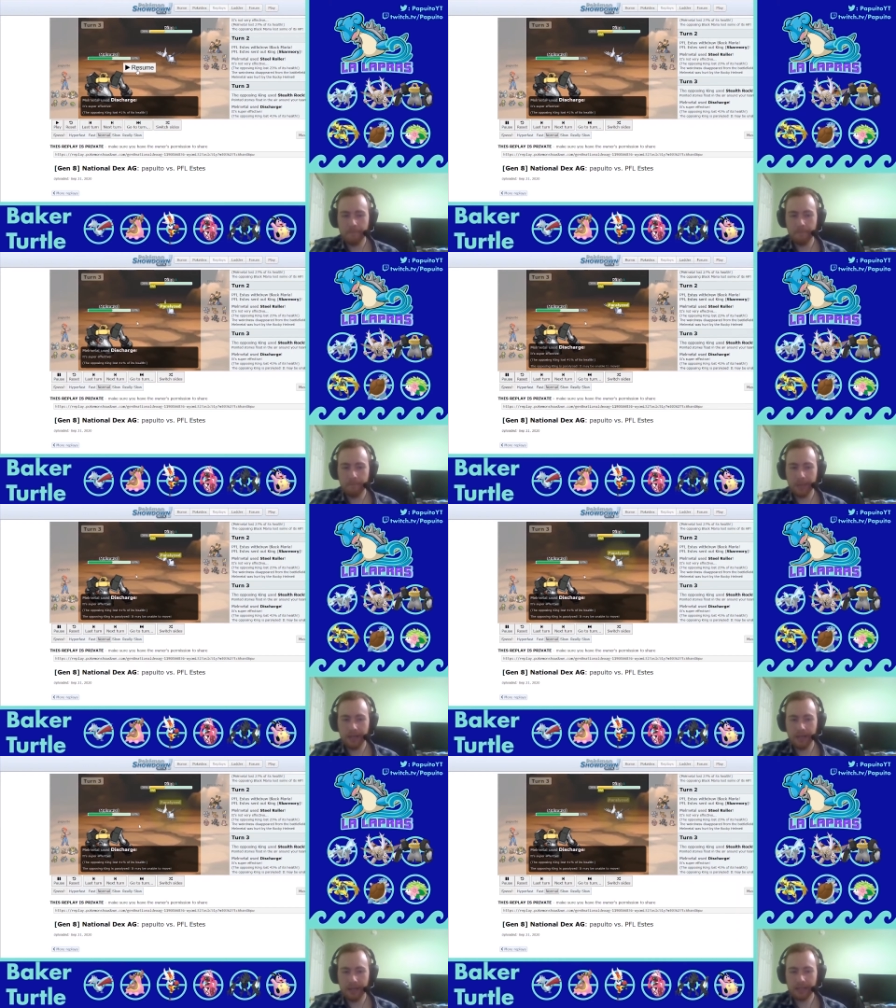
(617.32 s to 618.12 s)

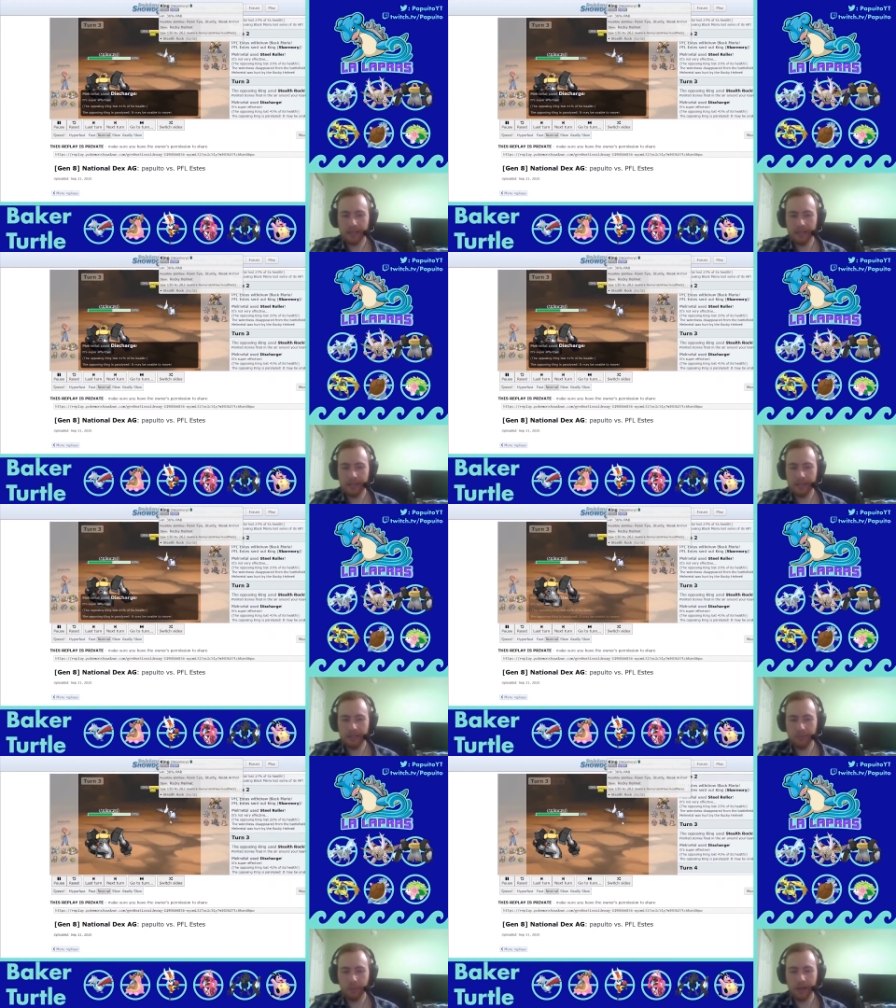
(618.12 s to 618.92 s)
But luckily,
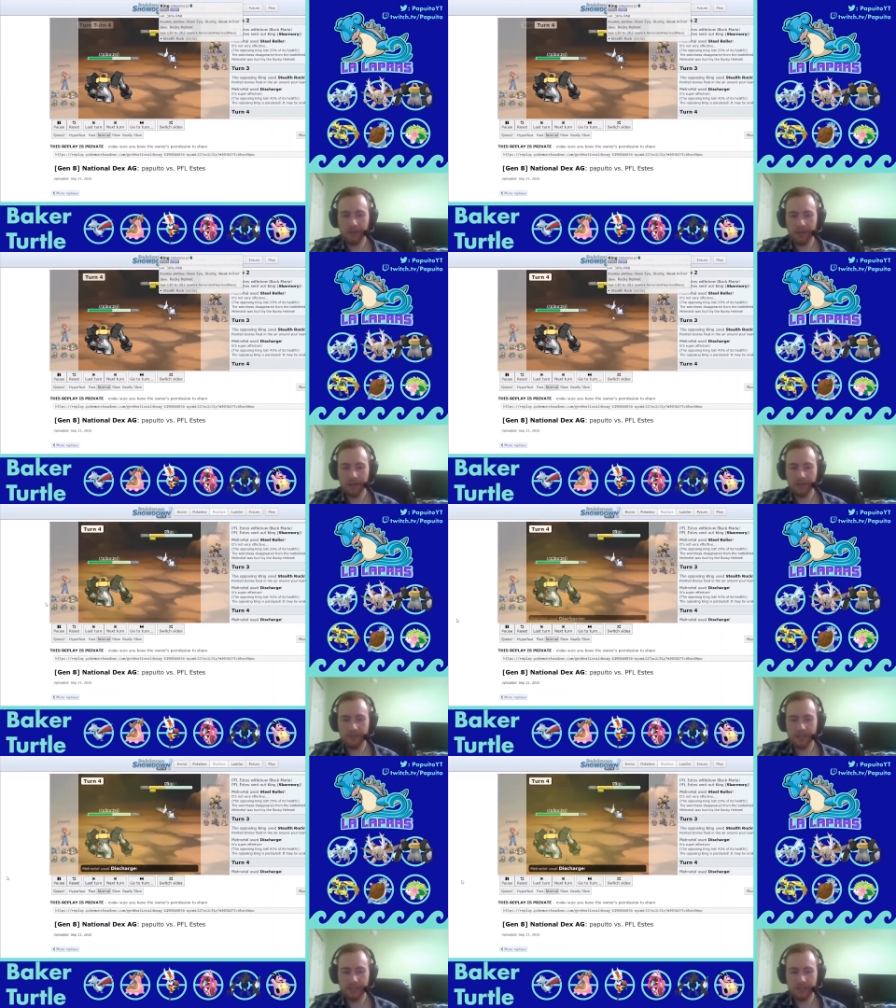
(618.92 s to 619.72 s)
when I fired off a
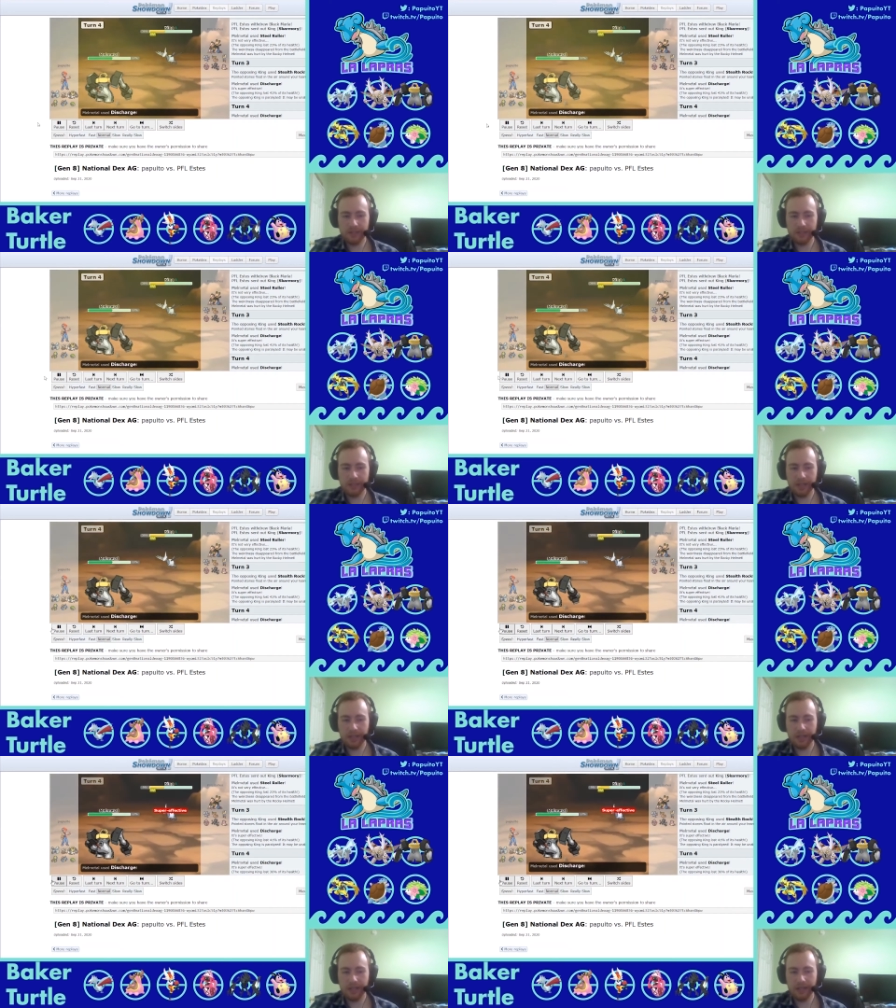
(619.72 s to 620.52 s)
Discharge,
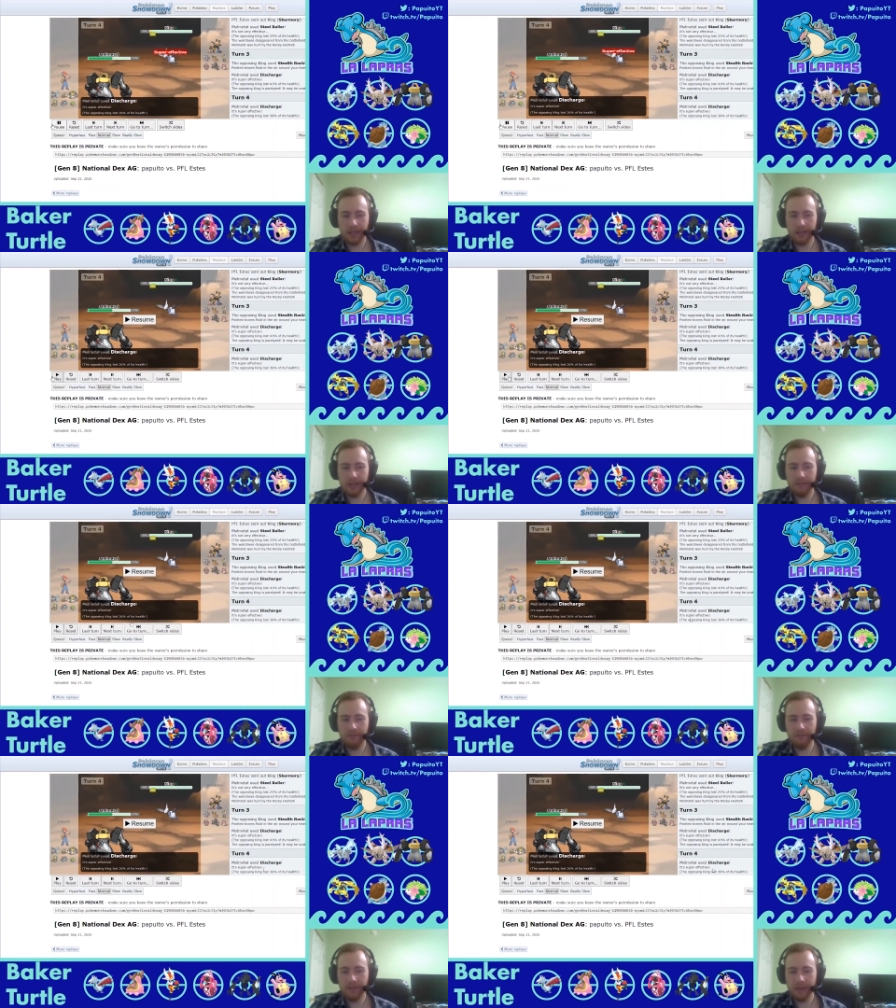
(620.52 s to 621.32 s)
I got a
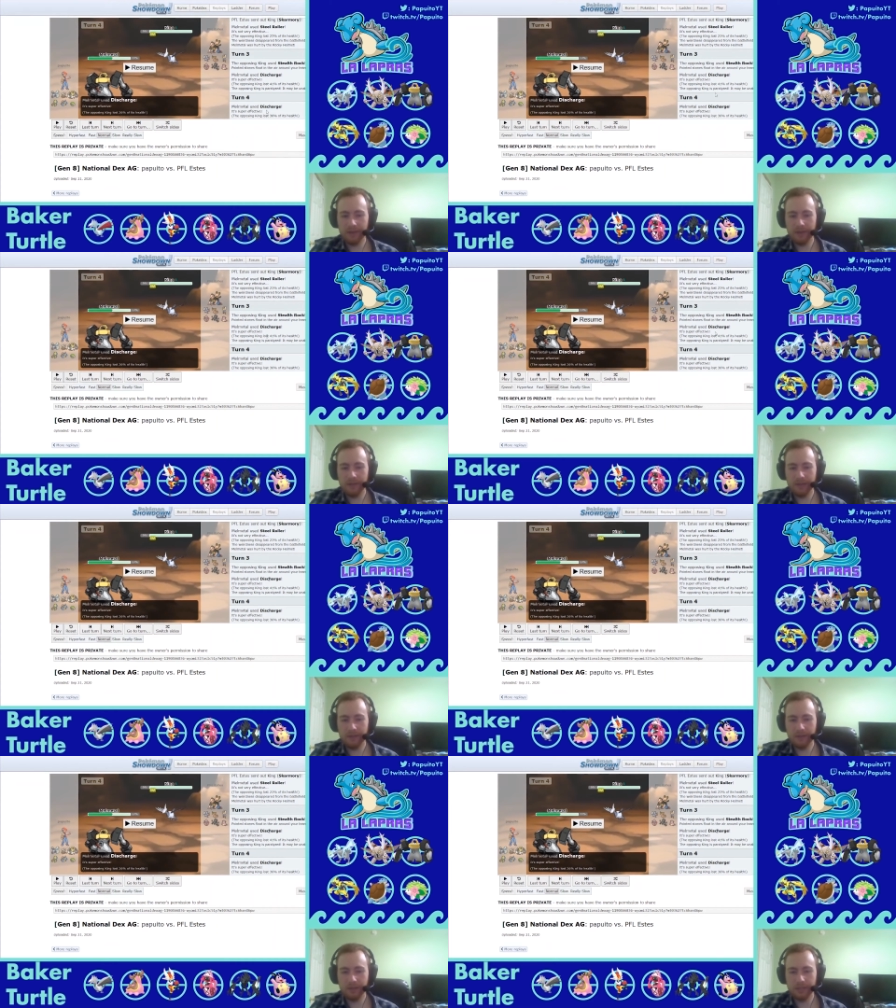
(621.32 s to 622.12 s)
very, very
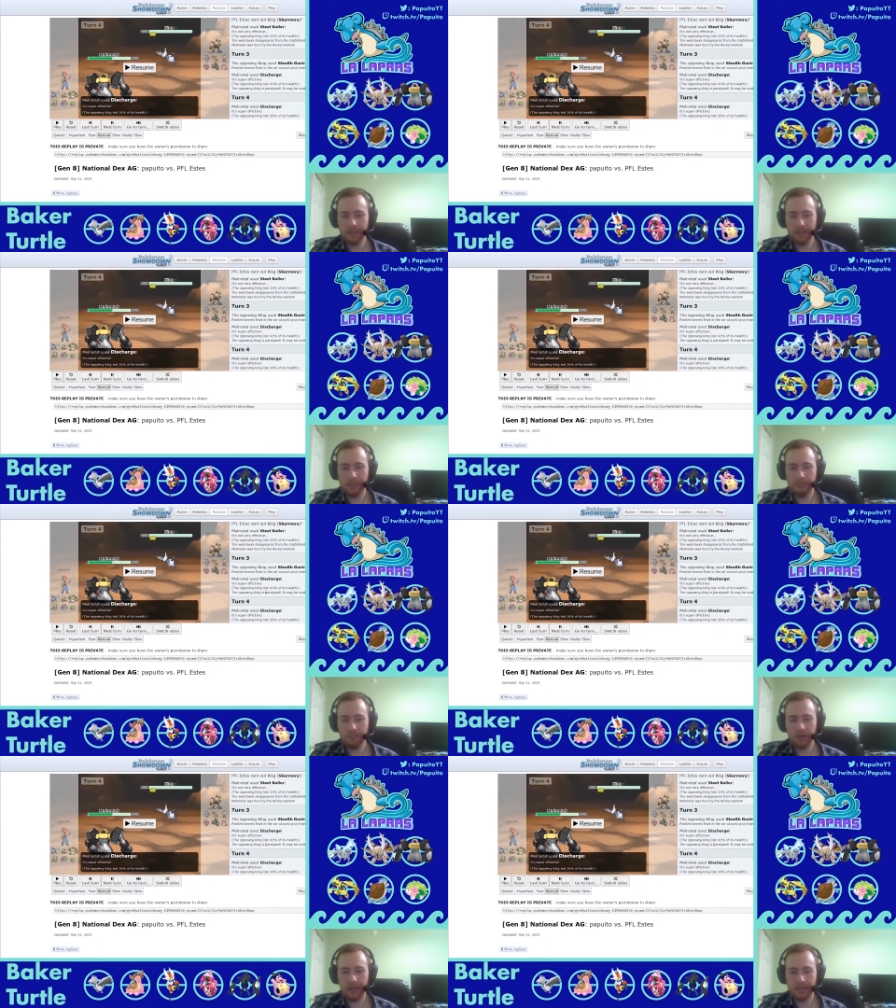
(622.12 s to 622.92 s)
fortunate
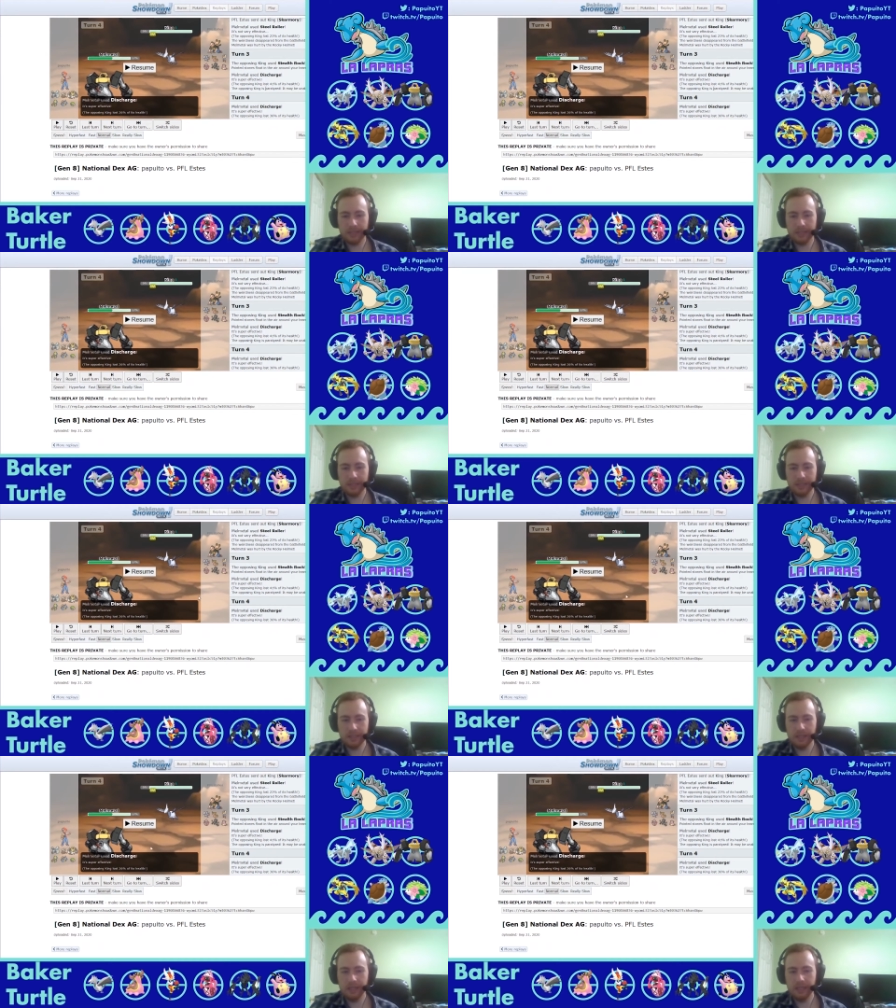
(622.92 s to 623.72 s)
Paralysis.
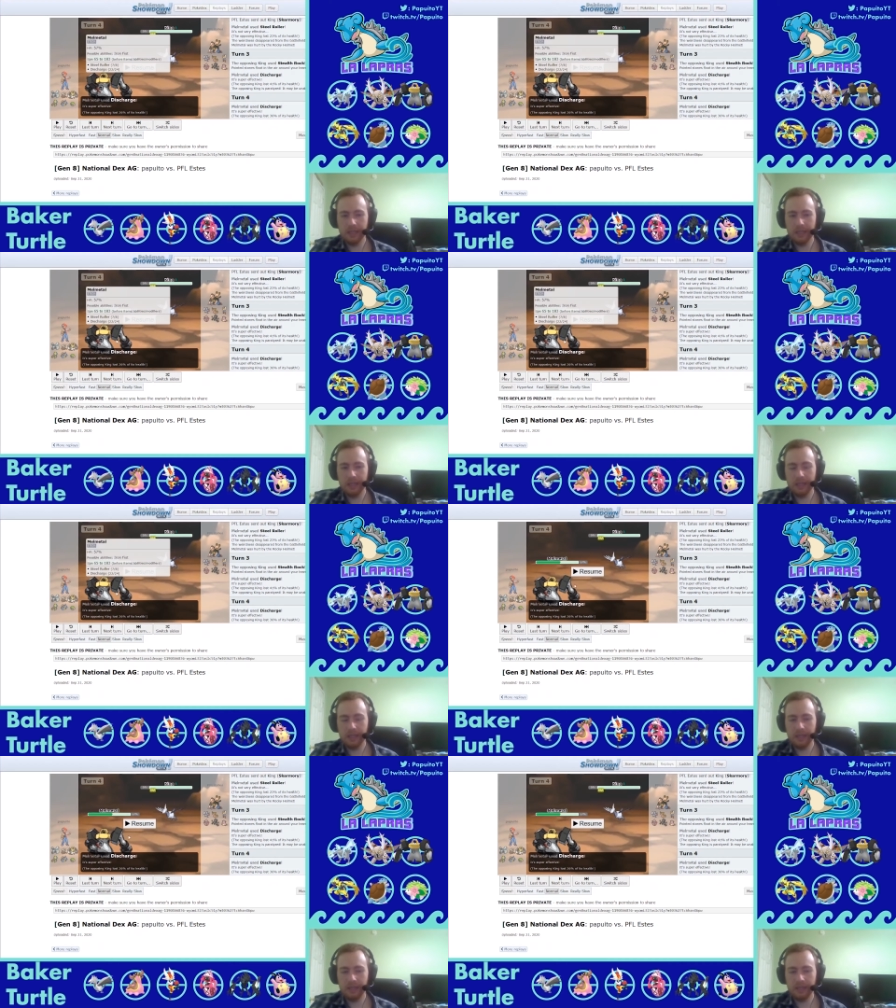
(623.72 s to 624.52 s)

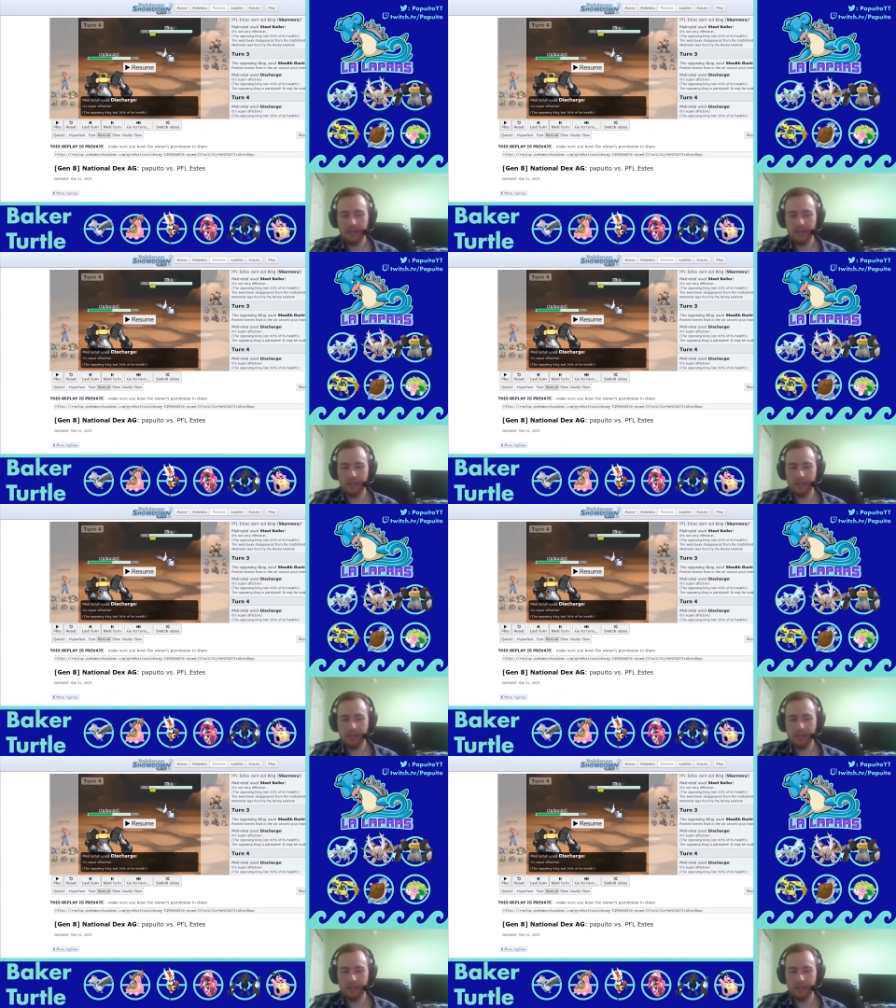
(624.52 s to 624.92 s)
And